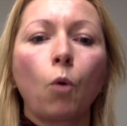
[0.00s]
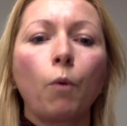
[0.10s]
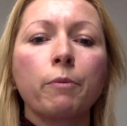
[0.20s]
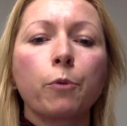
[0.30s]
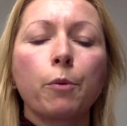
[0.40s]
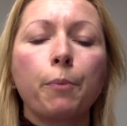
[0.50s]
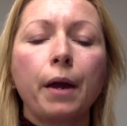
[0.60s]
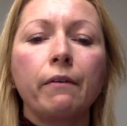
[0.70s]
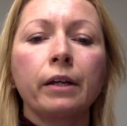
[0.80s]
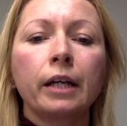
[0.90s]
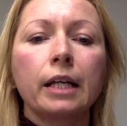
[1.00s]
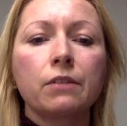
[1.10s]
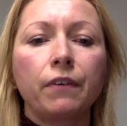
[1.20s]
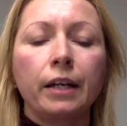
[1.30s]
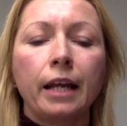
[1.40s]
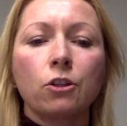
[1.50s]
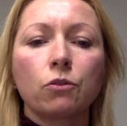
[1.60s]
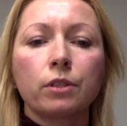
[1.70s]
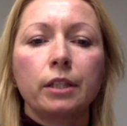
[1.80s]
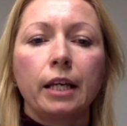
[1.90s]
when preparing its
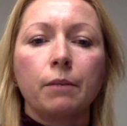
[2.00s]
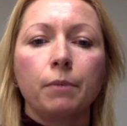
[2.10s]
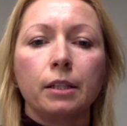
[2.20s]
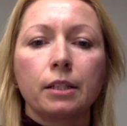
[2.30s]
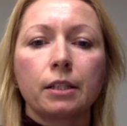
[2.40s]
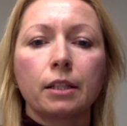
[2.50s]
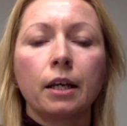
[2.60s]
financial statements.